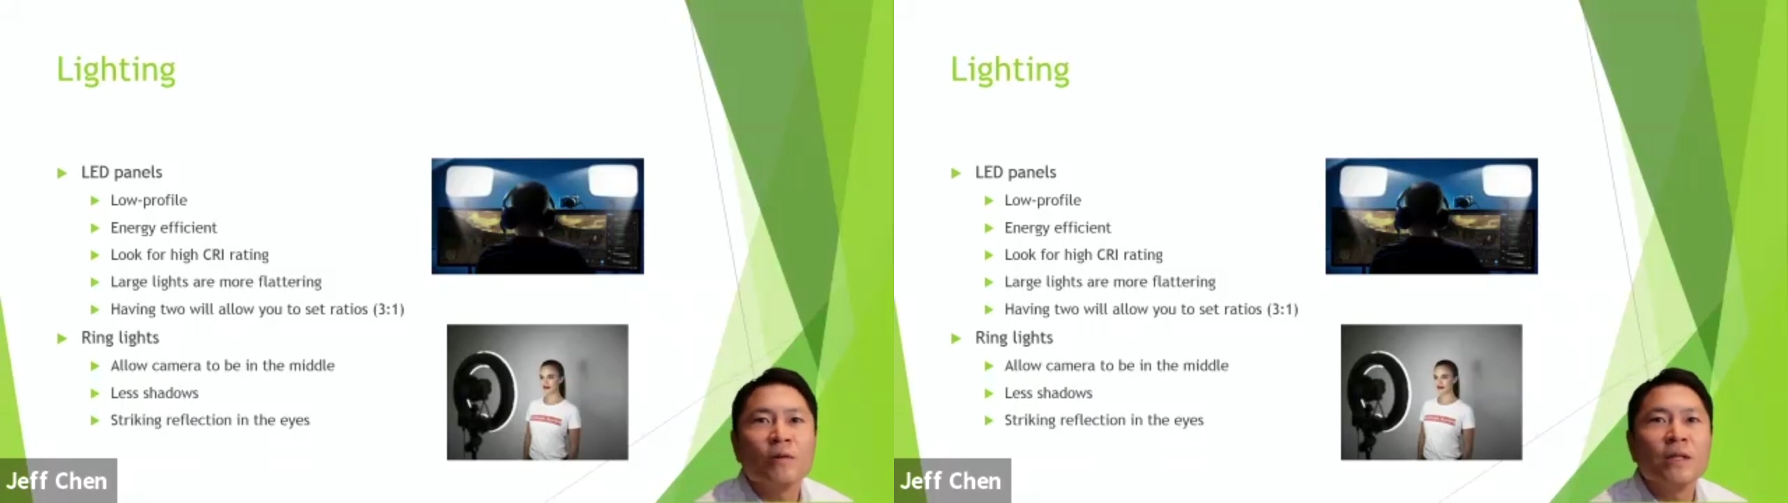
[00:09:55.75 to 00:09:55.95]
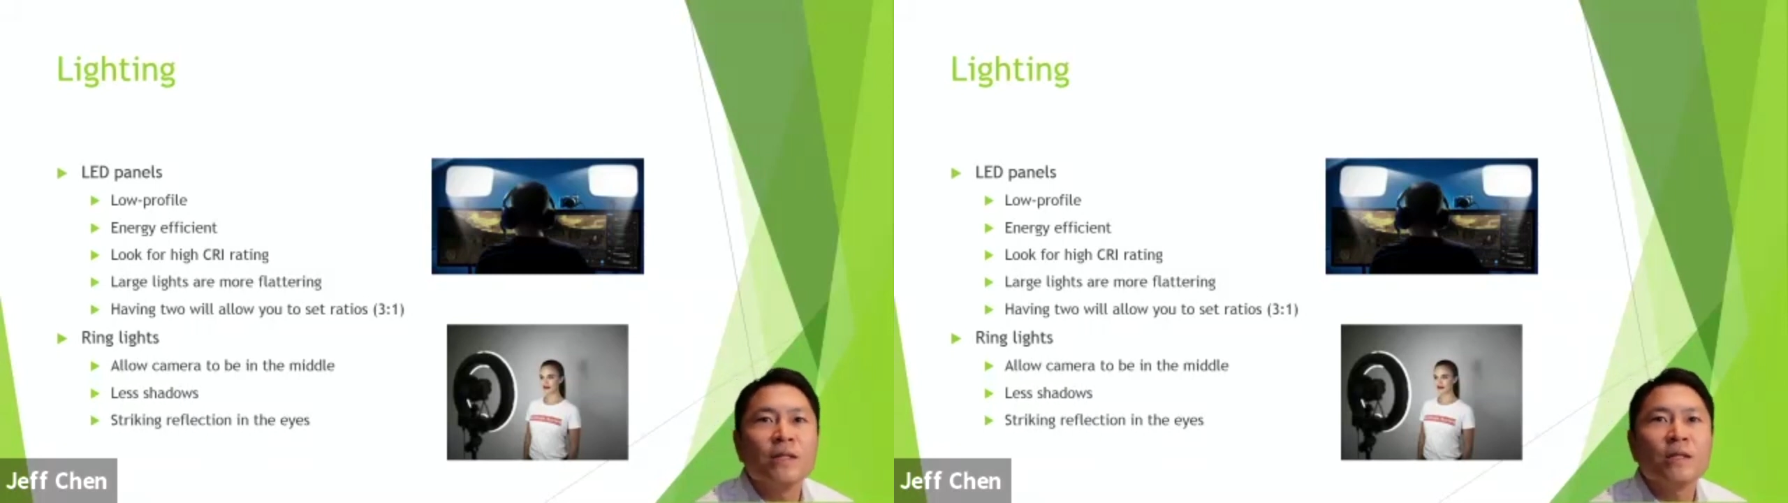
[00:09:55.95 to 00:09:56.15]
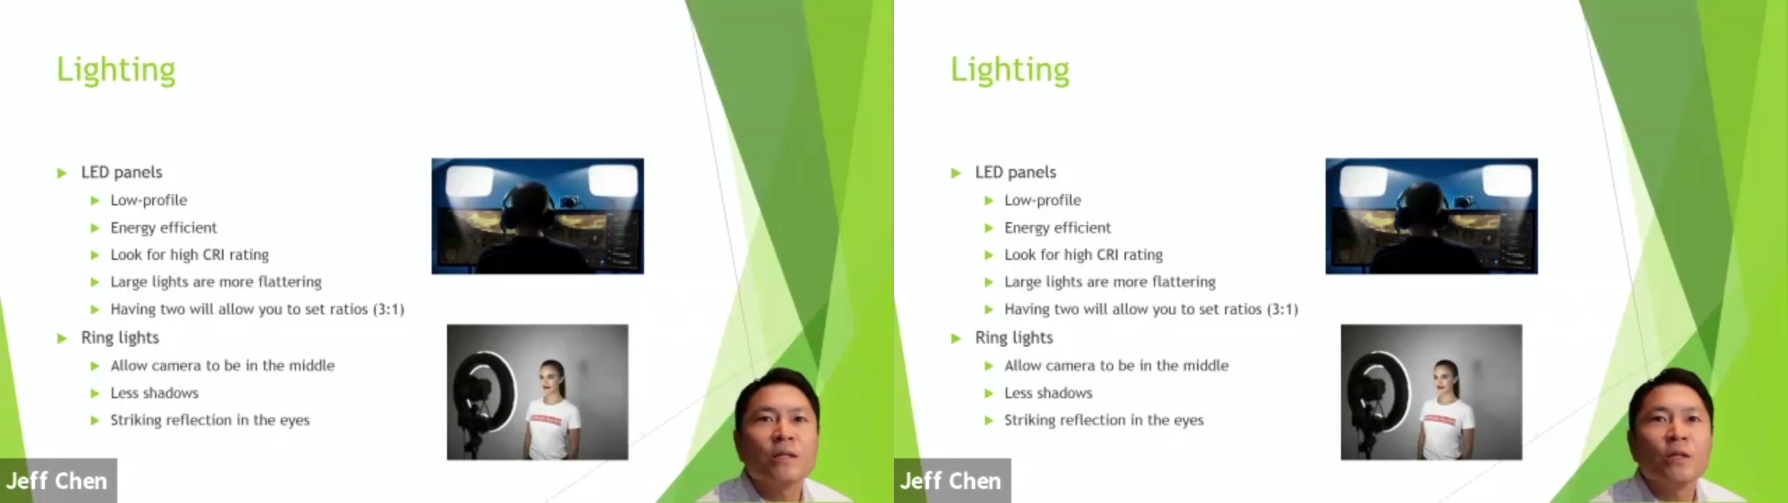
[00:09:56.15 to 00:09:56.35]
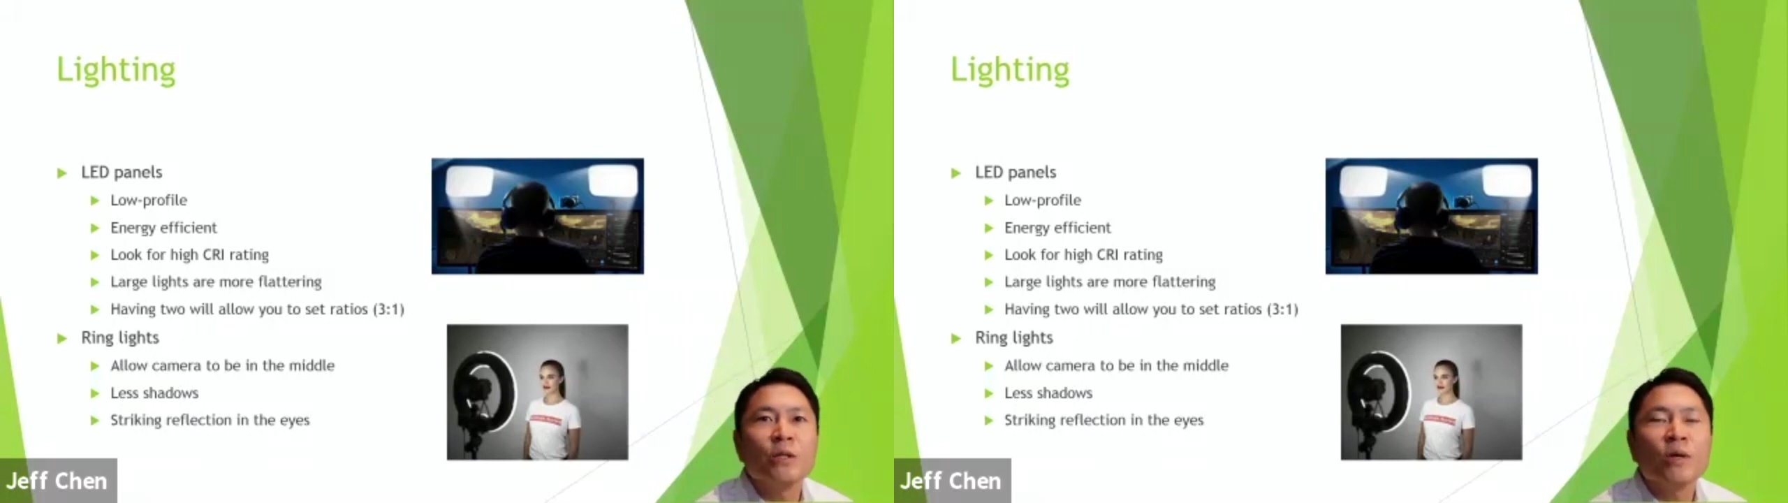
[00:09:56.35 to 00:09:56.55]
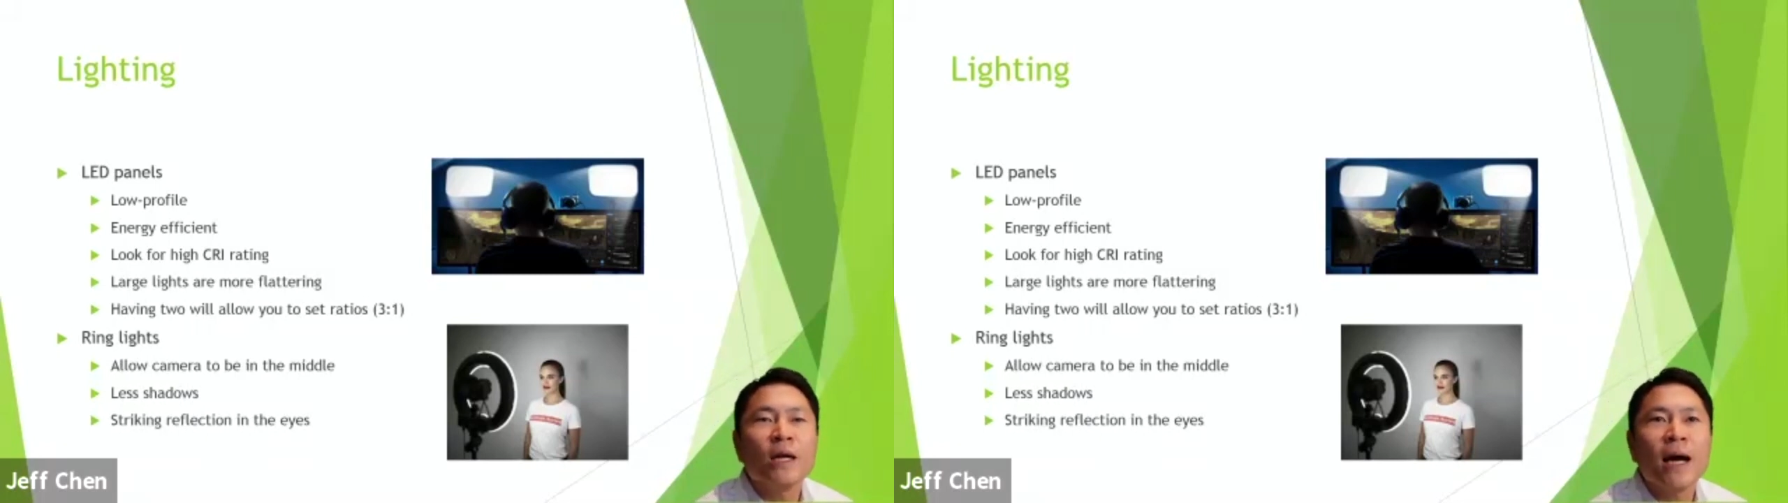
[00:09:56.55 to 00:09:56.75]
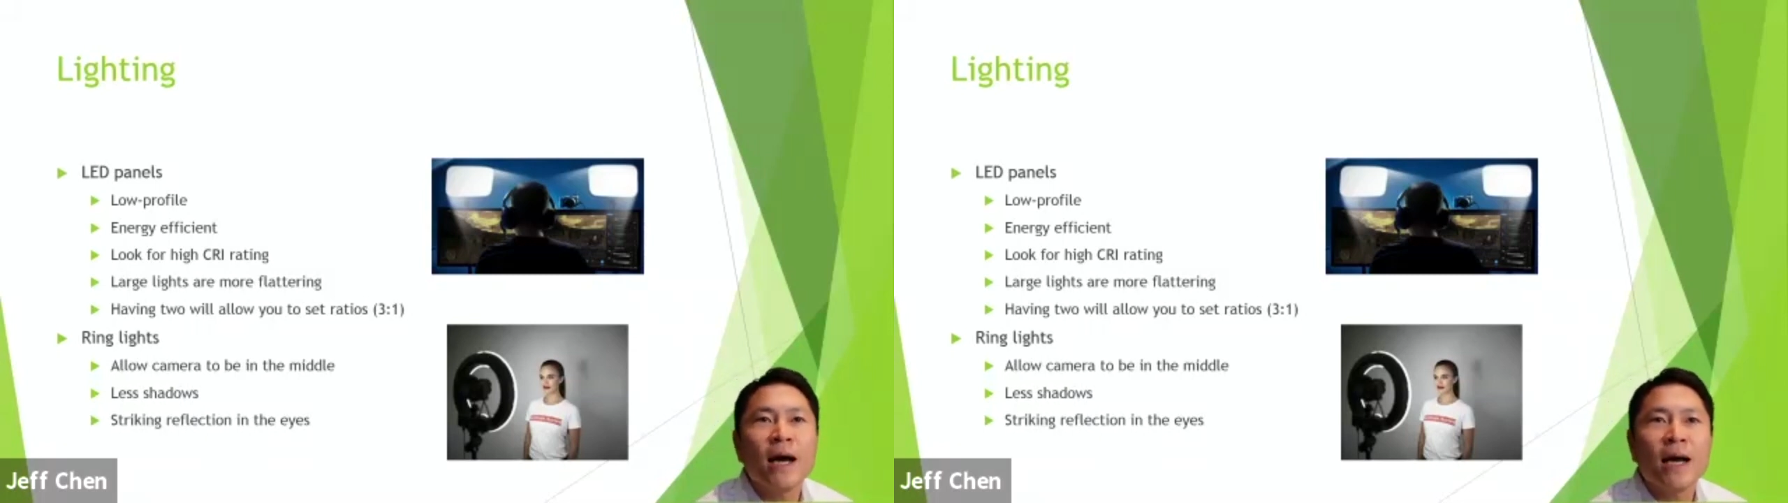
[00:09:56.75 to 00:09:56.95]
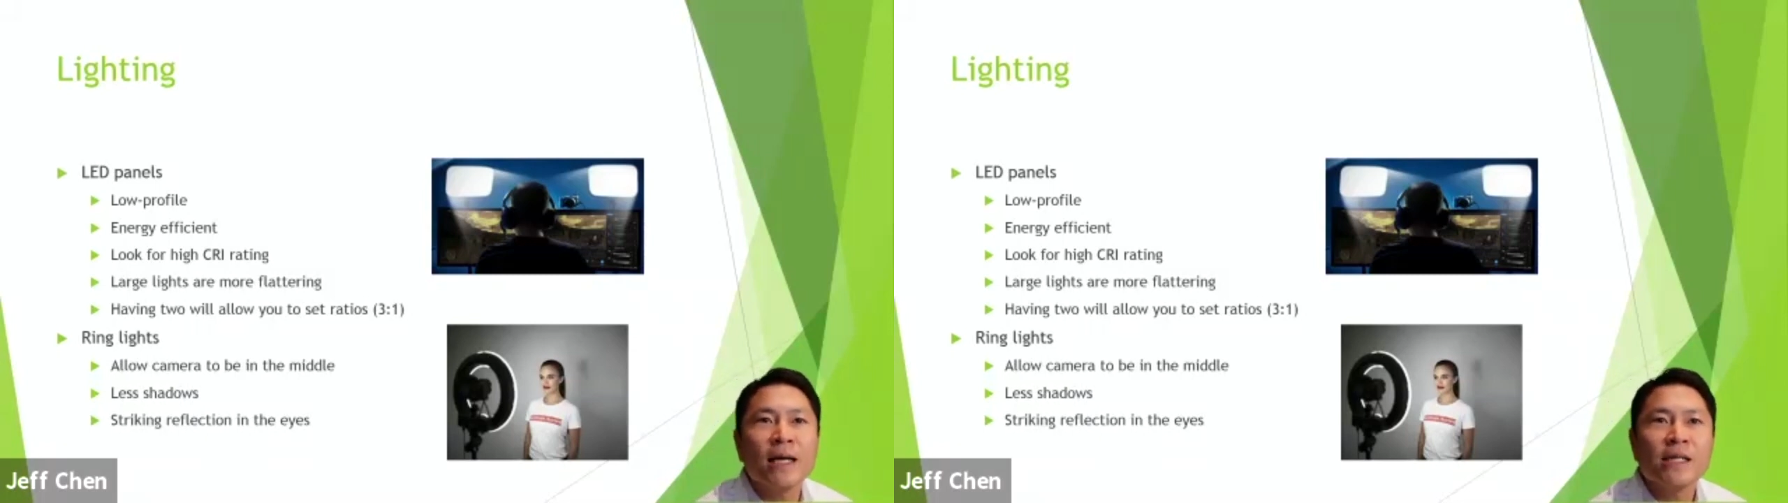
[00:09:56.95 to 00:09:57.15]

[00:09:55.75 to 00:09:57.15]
is you want a high